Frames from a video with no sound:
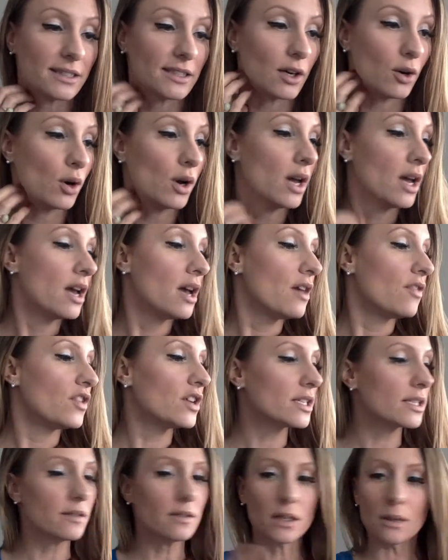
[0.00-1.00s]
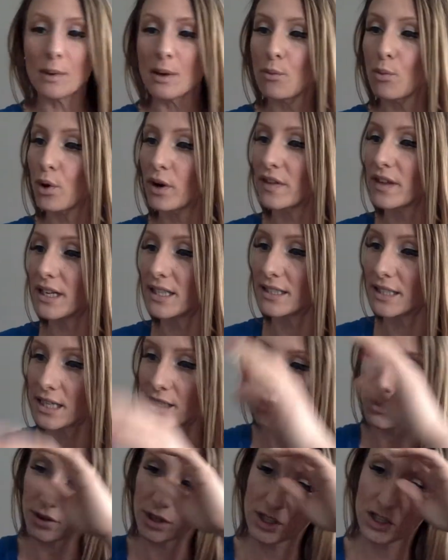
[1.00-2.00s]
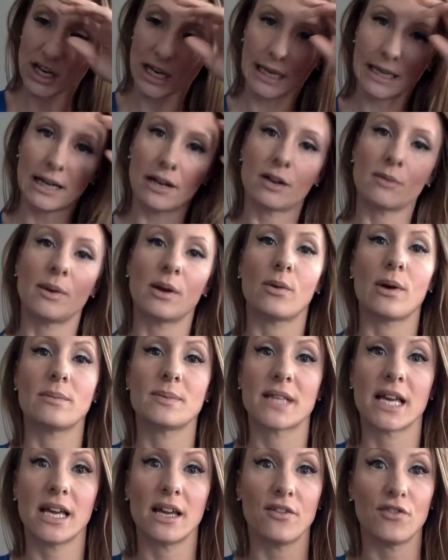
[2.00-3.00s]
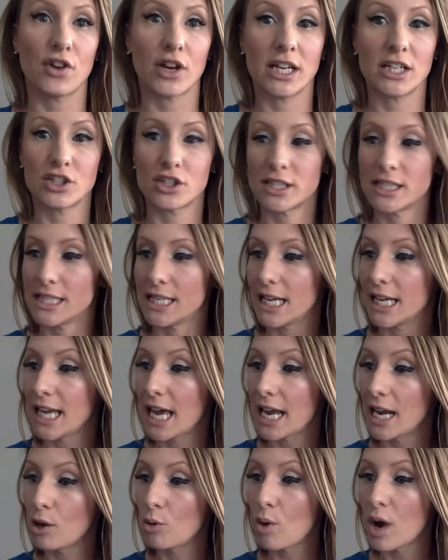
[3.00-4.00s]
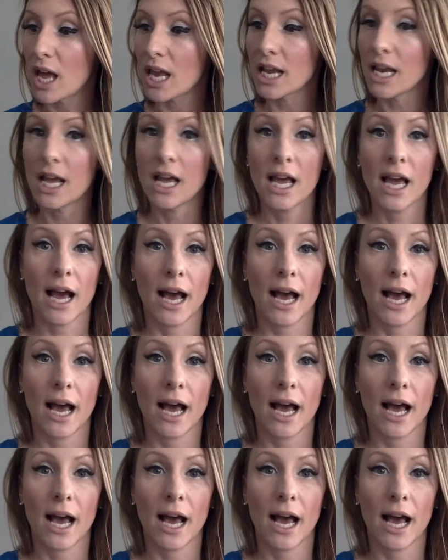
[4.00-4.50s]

So there's a little bit more that it does. You can check it out on my website if you're interested in getting one.